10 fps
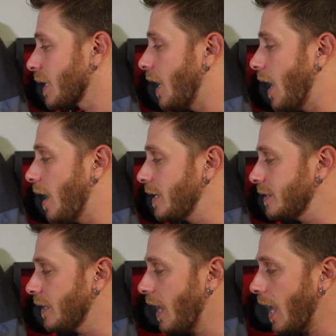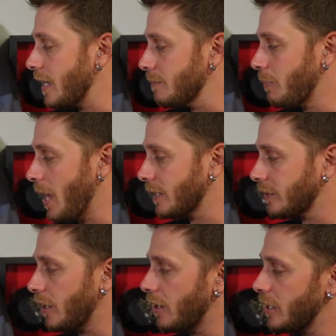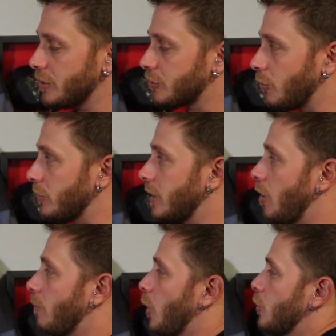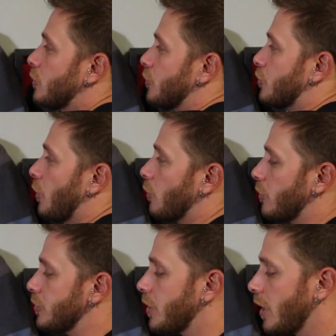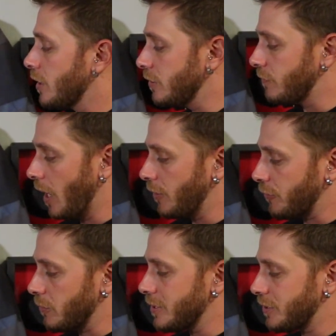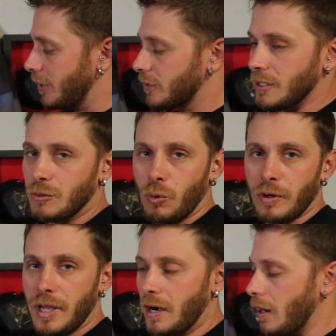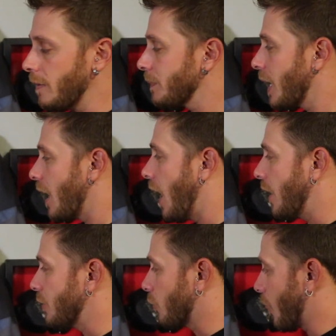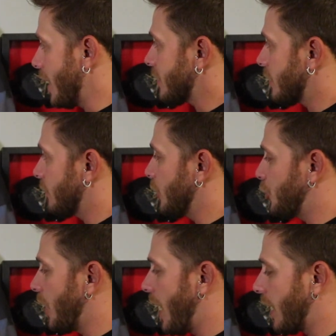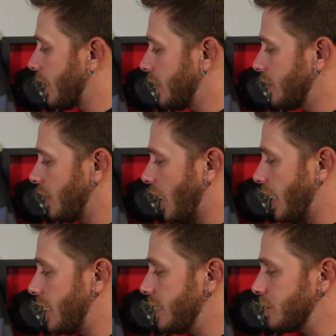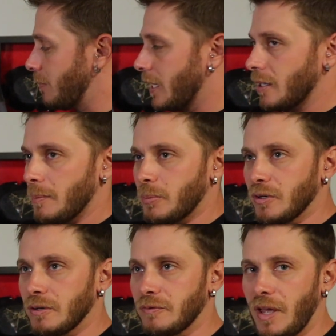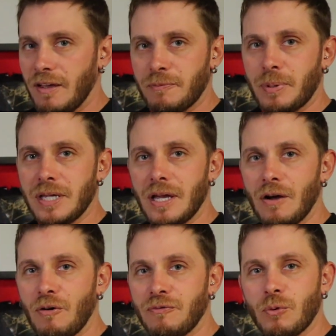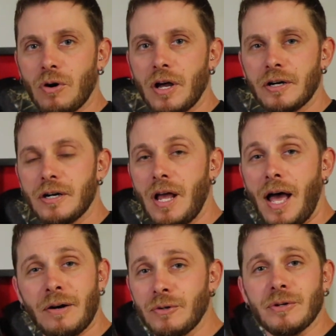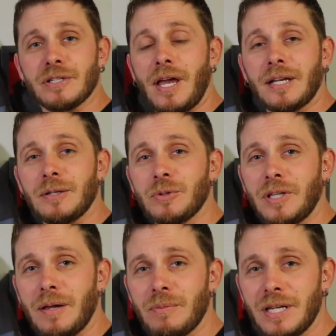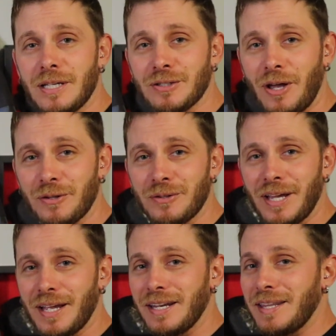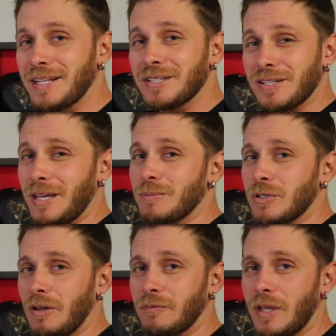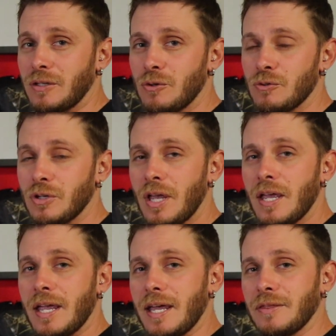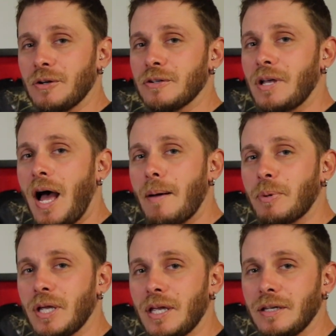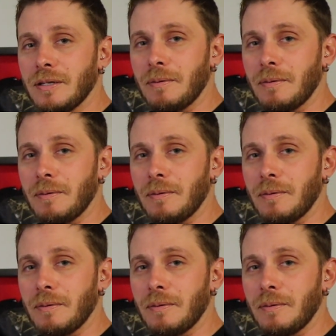In the high impact areas, so on the elbows and shoulders, you've got 360 Cordura. The rest of the jacket is made up of FPL 400. I don't know exactly what that means, other than that's the same stuff they use in their top end